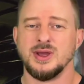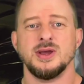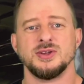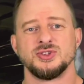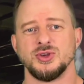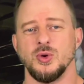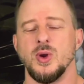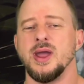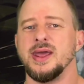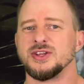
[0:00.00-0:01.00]
So
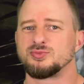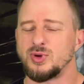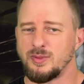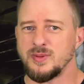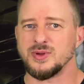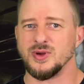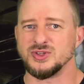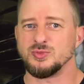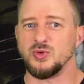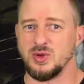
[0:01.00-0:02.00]
it is probably going to
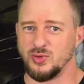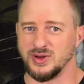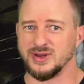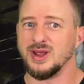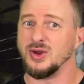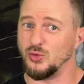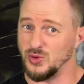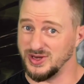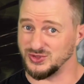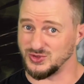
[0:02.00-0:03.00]
be reprinted
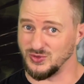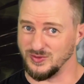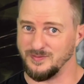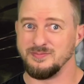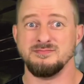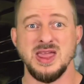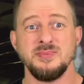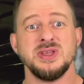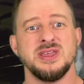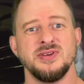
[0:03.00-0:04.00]
really soon.
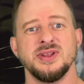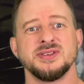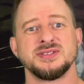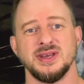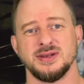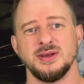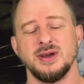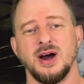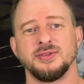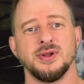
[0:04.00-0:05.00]
Maybe even this set
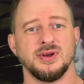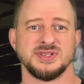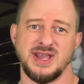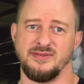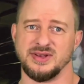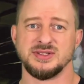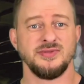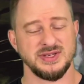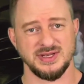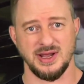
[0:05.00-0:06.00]
of the Lost Caverns of
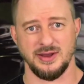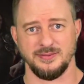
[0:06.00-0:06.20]
Ixalan.